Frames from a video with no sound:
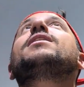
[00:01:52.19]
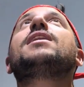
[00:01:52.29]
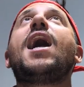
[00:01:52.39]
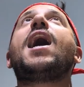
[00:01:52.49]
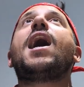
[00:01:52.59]

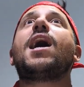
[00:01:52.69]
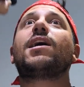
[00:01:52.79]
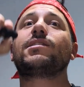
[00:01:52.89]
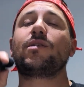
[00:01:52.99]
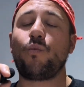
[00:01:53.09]

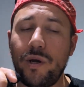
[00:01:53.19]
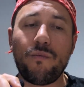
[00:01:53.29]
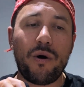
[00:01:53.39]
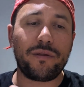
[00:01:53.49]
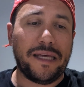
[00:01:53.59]
Yes, we
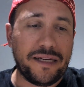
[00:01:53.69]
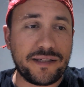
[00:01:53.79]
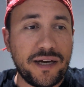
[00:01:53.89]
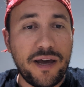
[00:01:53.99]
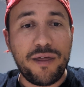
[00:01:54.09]
want
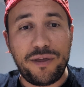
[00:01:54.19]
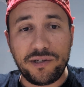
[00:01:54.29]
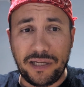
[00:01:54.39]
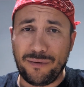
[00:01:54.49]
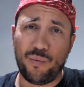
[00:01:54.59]
this.
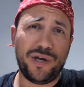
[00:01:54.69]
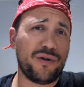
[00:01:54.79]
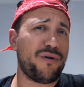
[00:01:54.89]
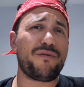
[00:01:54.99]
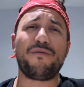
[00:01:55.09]
Things that we
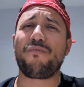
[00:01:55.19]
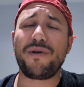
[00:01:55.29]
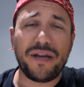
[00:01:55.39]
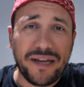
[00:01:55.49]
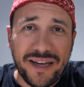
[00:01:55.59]
don't
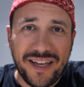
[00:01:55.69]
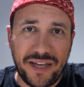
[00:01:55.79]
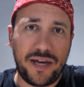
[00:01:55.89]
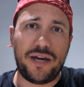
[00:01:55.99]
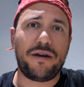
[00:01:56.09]
really
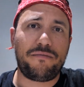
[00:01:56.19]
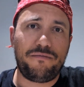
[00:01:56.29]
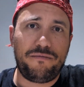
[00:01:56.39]
care.